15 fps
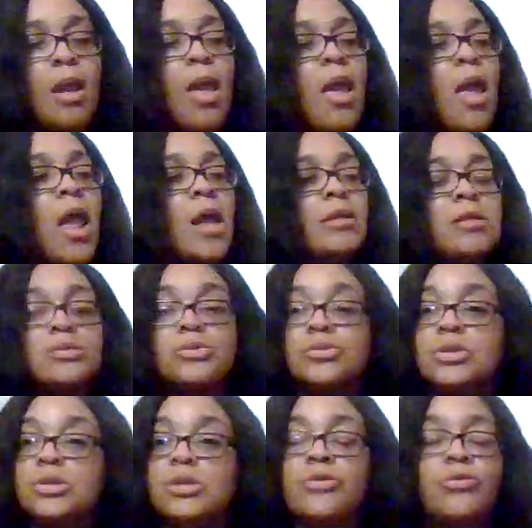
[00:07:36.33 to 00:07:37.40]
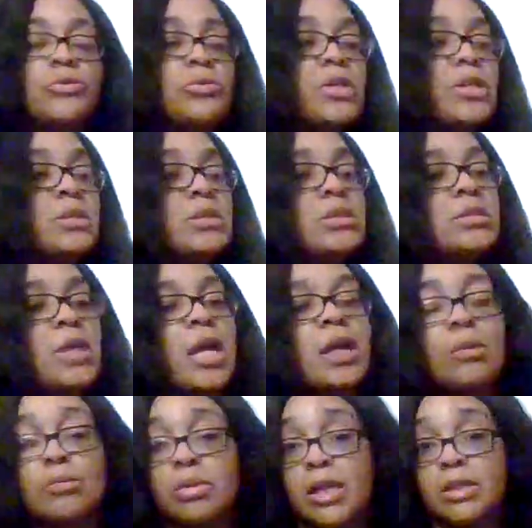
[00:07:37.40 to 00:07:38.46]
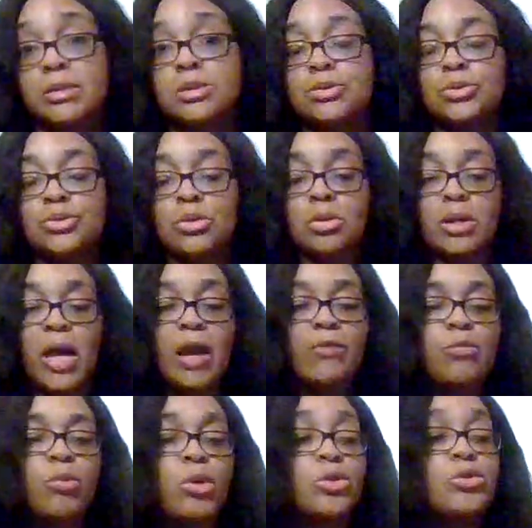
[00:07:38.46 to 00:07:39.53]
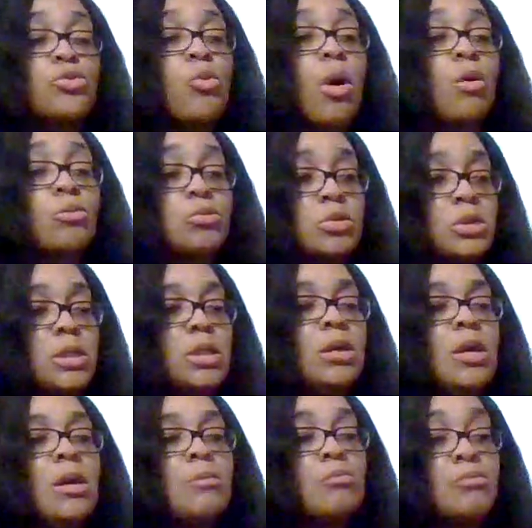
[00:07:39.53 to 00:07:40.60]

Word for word: And these are the different things that's taking place into your life where you are really